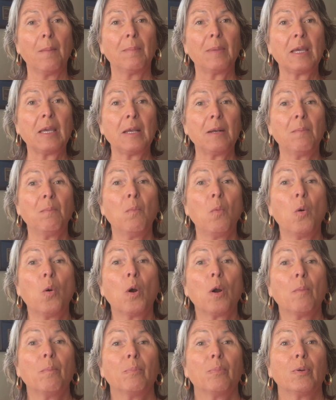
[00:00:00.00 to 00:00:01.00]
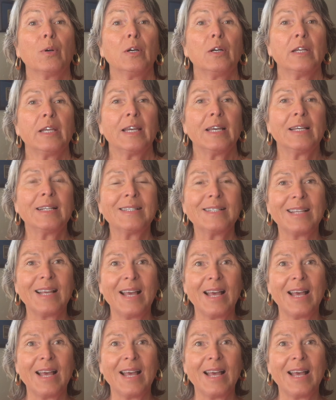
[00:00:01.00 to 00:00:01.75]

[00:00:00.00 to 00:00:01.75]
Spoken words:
being more brilliant